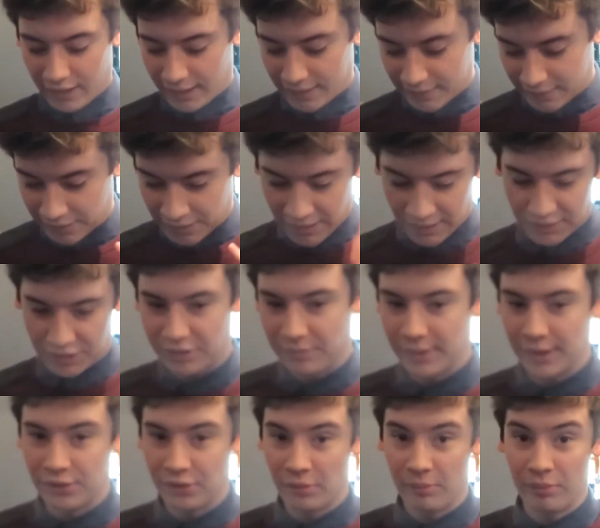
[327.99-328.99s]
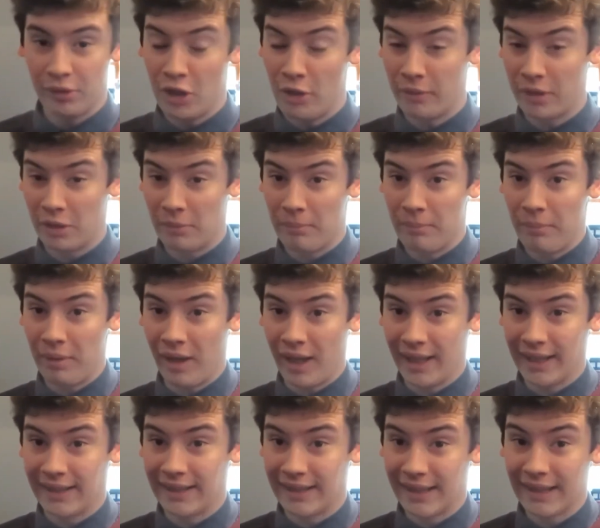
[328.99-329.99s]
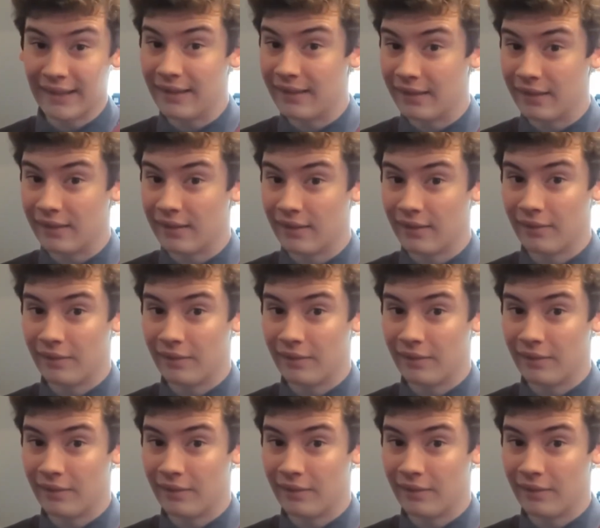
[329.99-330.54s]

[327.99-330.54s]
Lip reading: I had the chance to meet her at Birmingham, but I didn't.